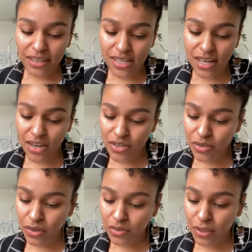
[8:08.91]
Natasha
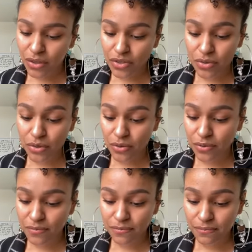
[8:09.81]
told me her
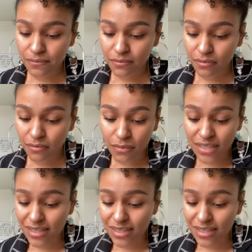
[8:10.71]
truth. My